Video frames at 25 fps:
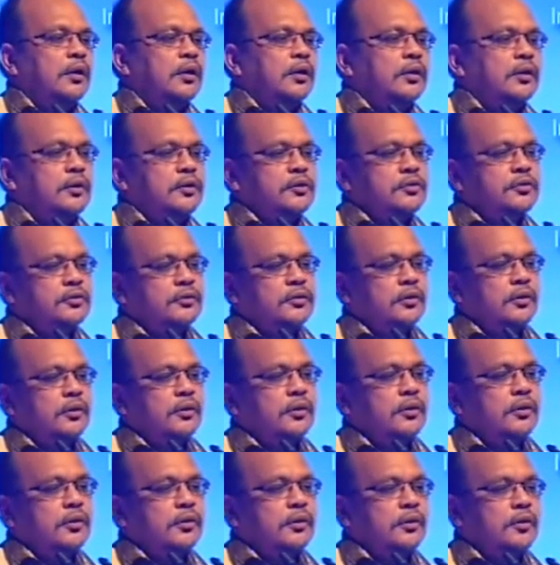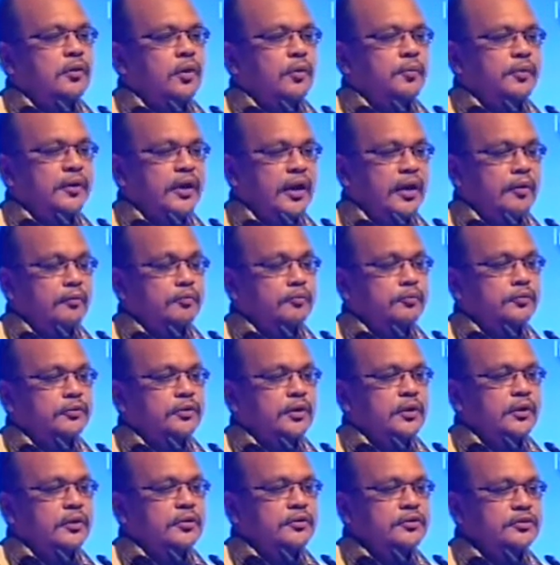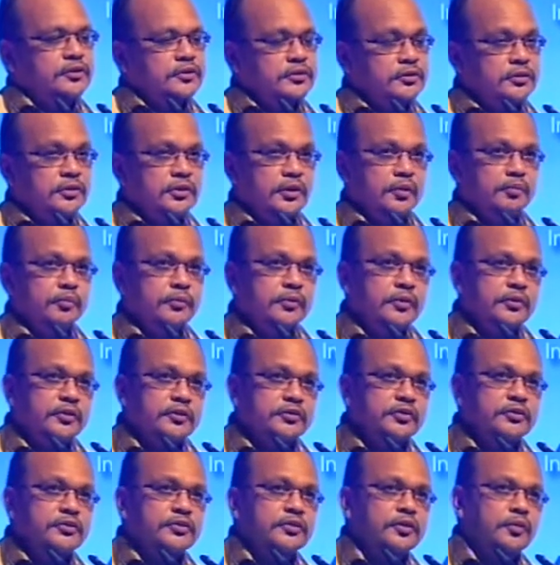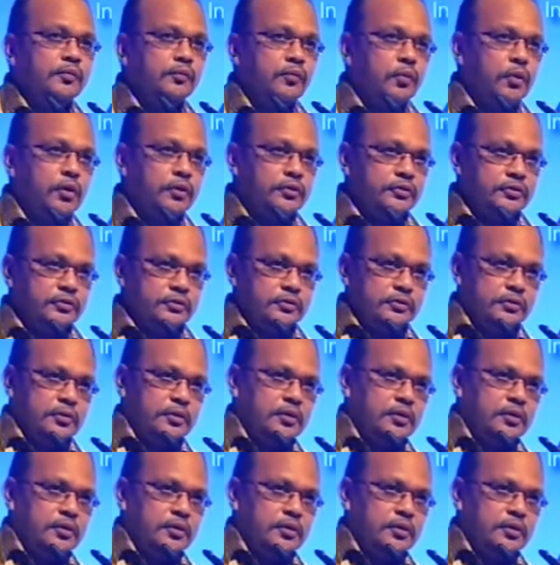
is a CropCam system. The system was